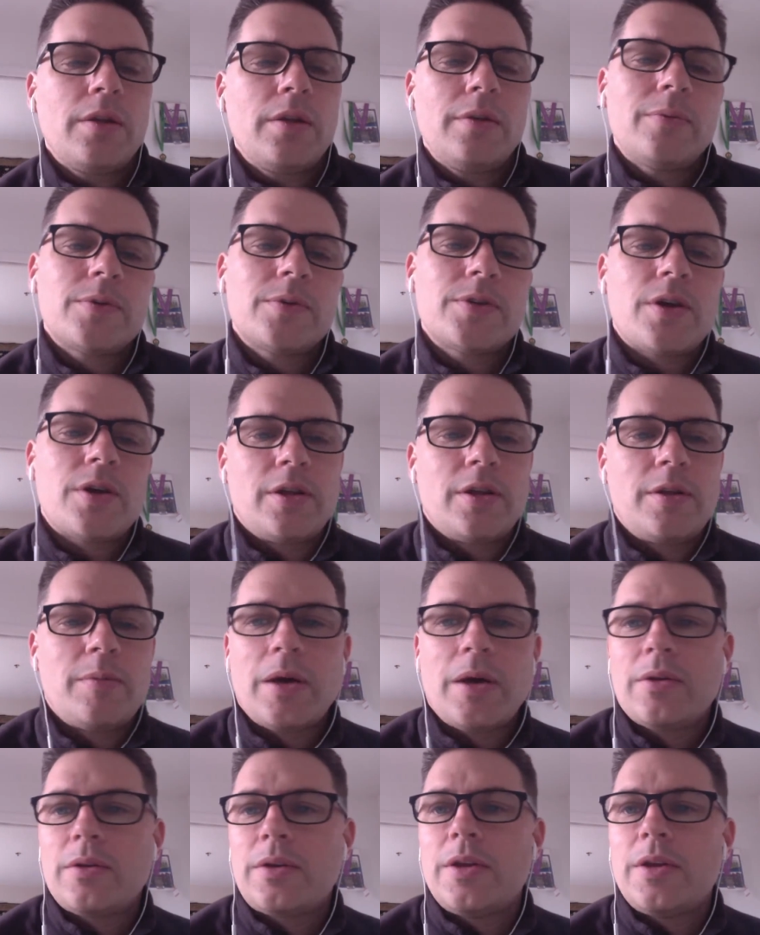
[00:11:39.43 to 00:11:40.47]
We're talking
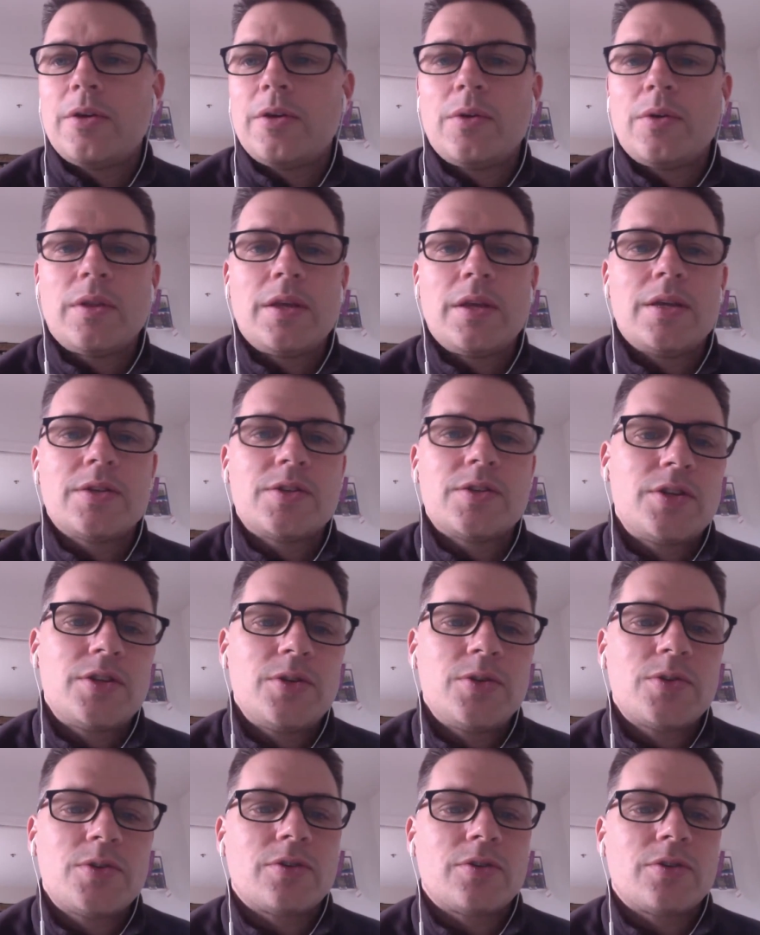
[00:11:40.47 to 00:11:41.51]
about, the
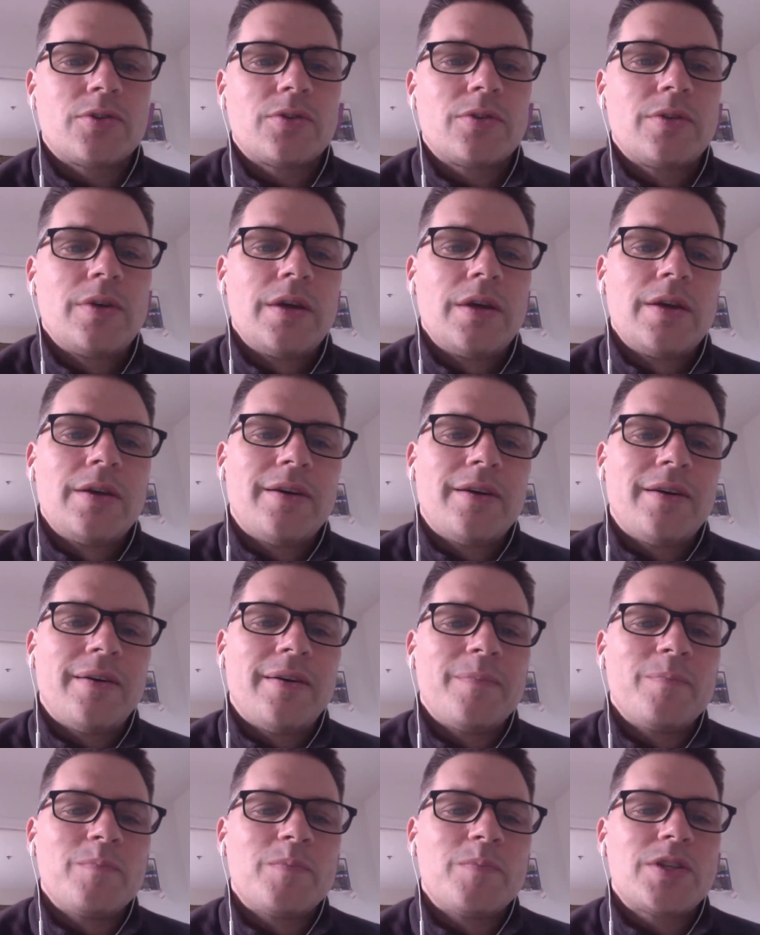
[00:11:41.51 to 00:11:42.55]
institutional
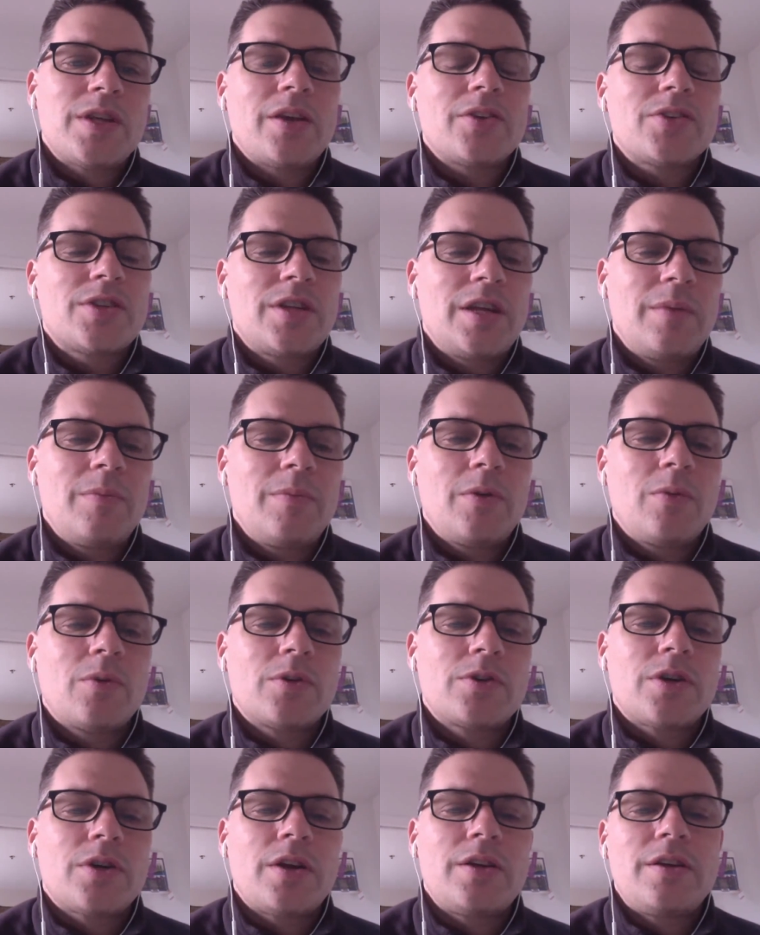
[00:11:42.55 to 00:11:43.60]
sales team that we're
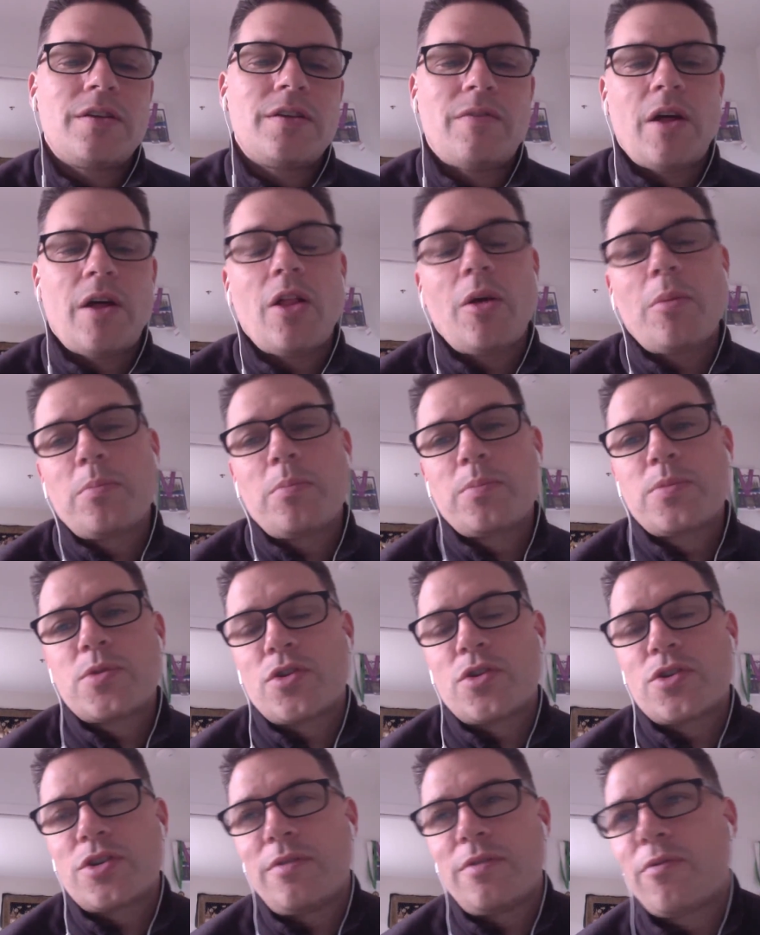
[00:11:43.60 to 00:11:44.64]
trying to develop,
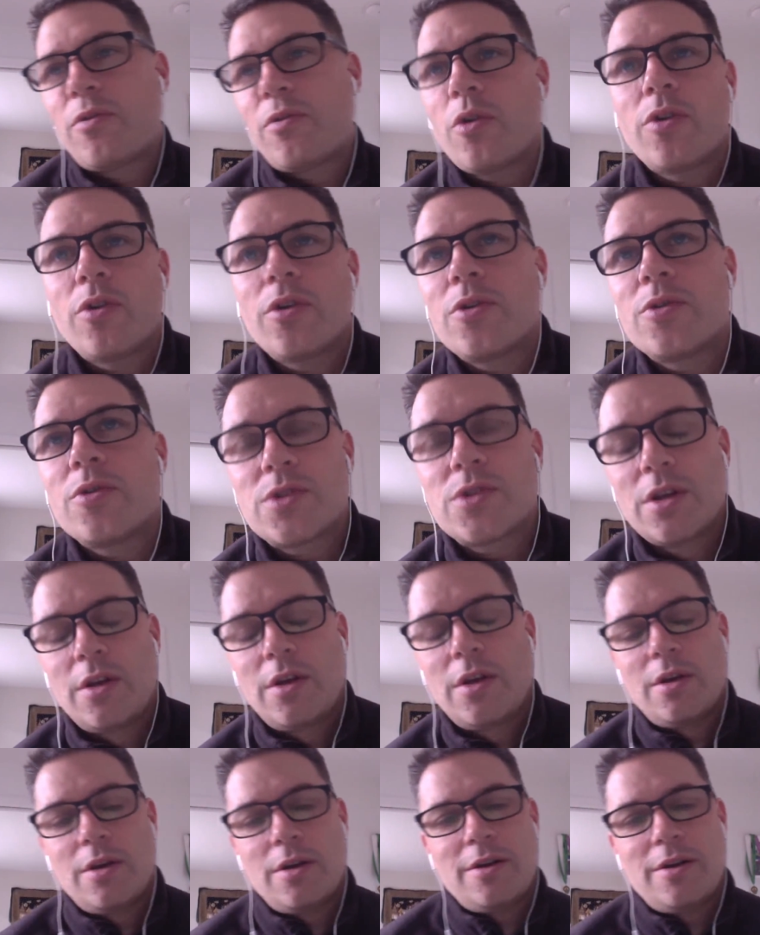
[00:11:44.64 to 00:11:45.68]
searching for those
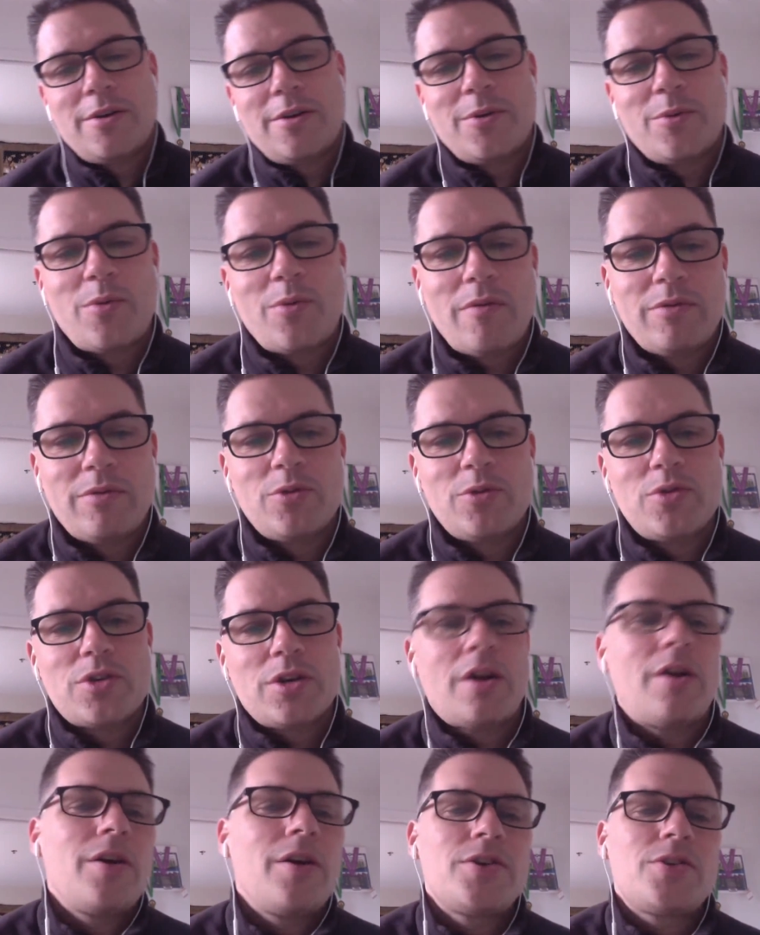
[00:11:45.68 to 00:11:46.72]

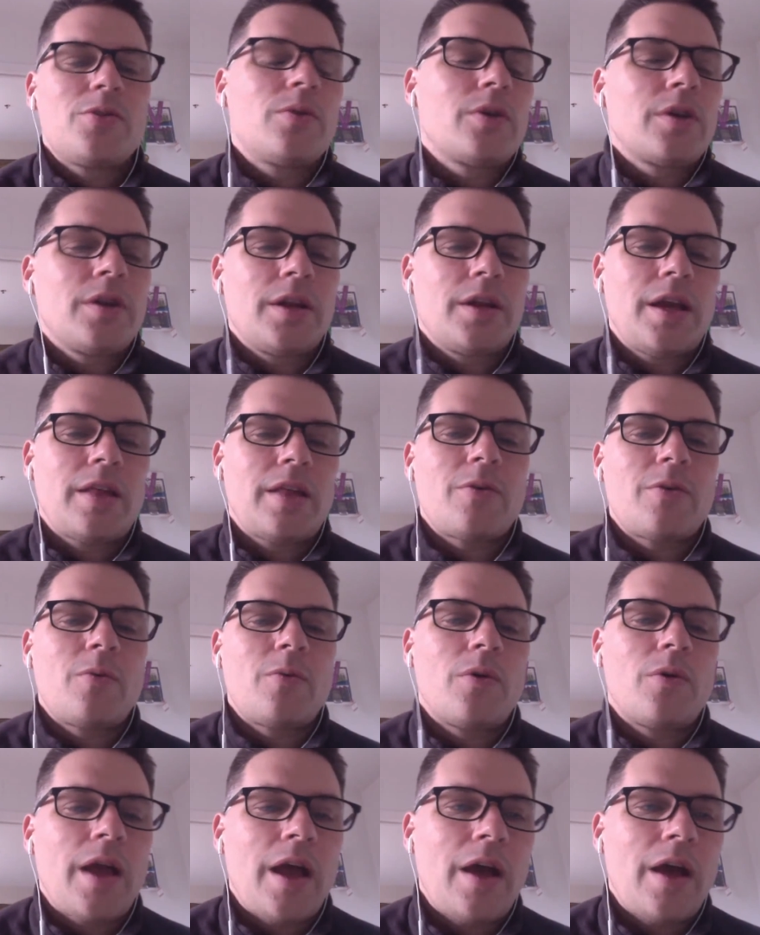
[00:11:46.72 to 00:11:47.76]
revolutionaries who are going to get the
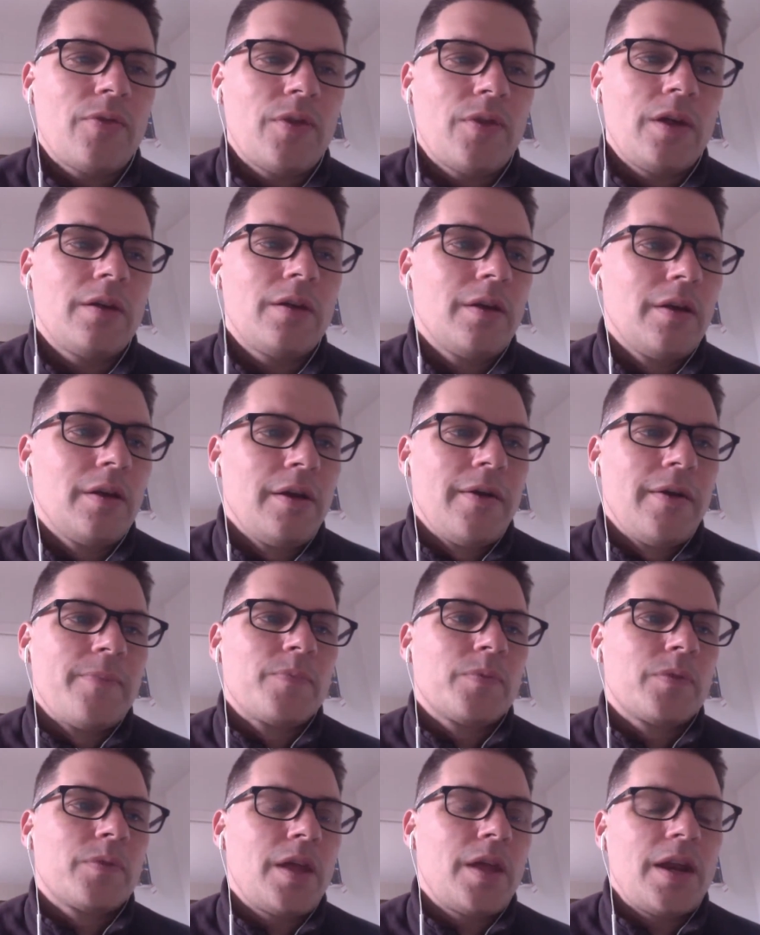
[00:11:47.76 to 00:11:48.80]
word out that
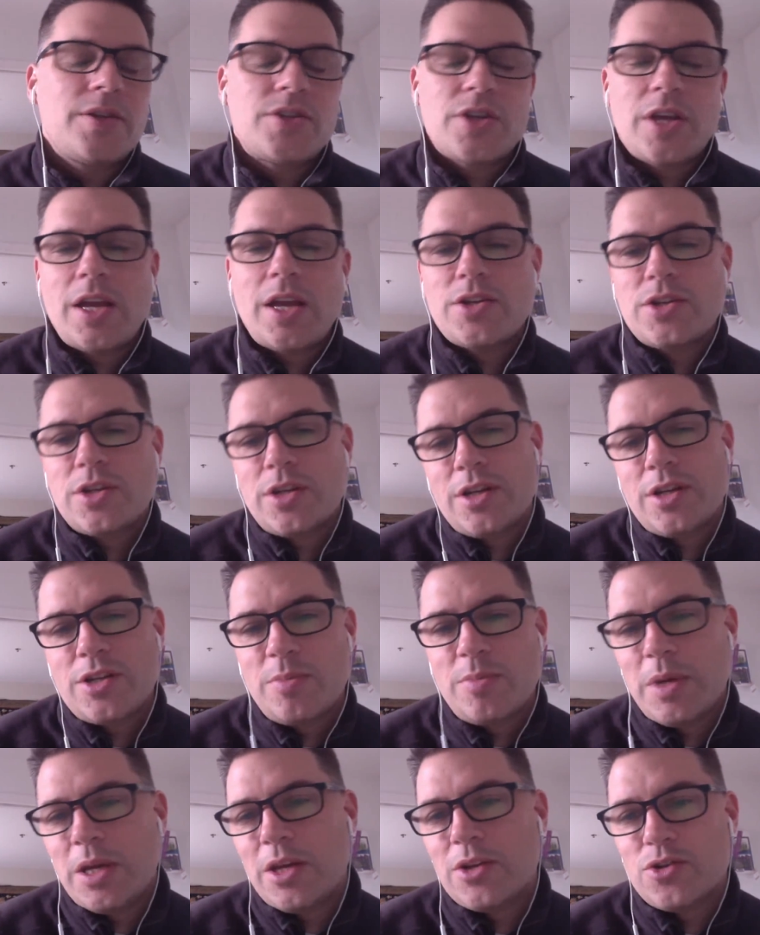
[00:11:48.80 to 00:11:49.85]
education needs
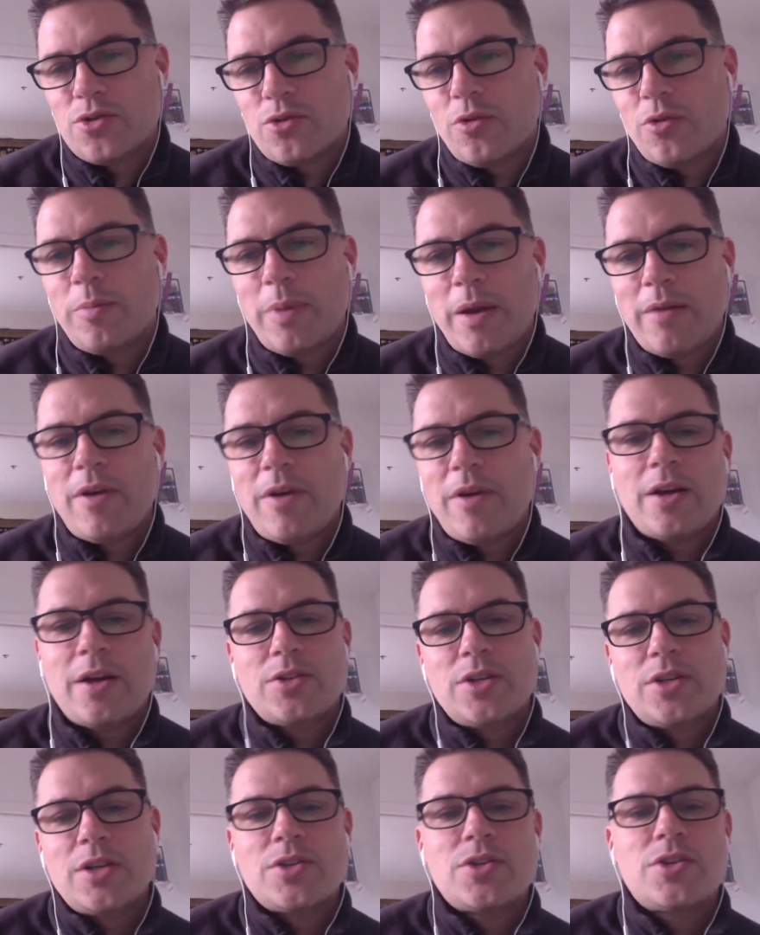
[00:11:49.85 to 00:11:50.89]
to be controlled by
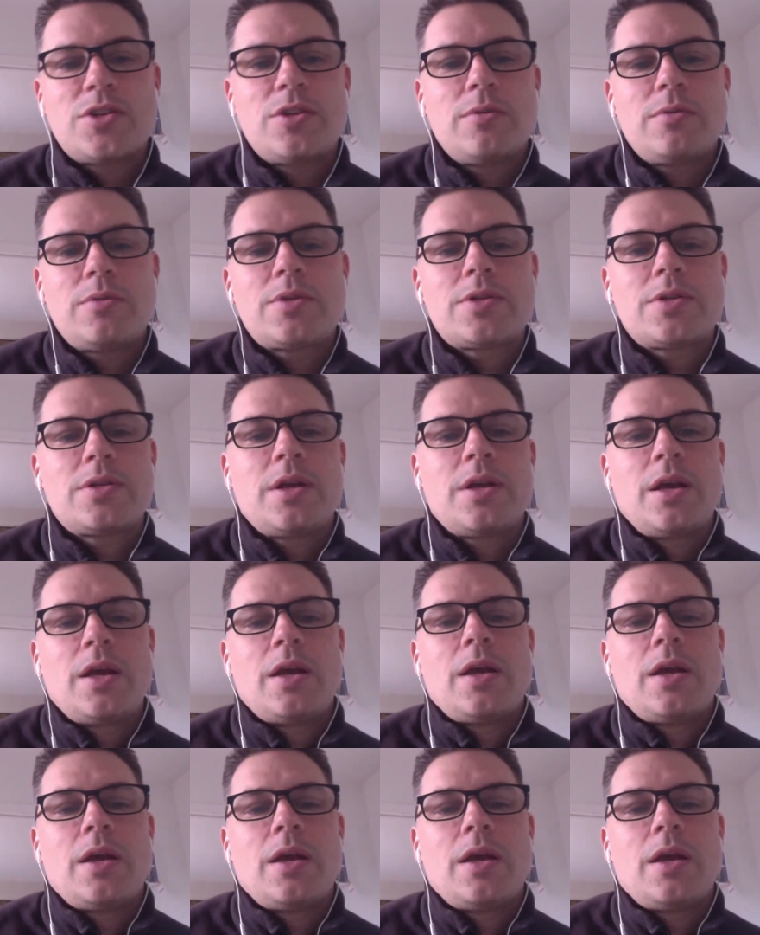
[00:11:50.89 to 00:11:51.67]
faculty and students.